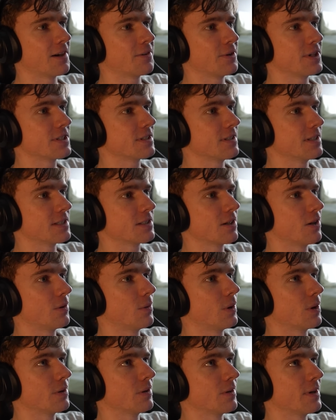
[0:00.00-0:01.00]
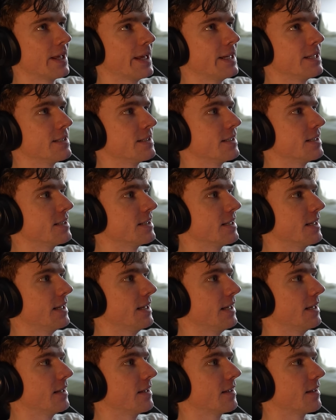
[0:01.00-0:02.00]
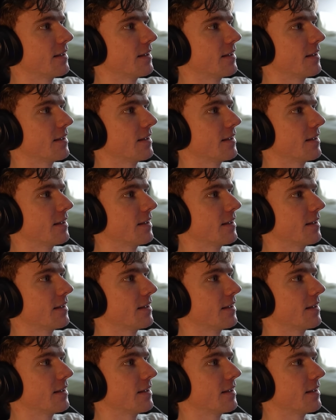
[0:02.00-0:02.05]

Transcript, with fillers: recently saw one on ACC